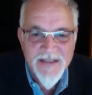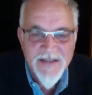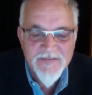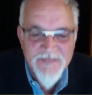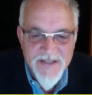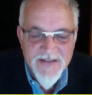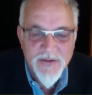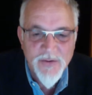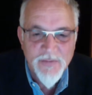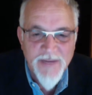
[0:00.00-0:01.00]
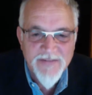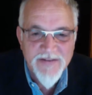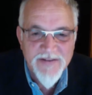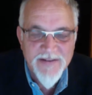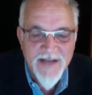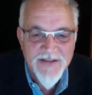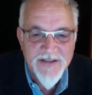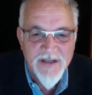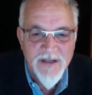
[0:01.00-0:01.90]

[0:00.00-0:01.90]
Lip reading: the physical manifestation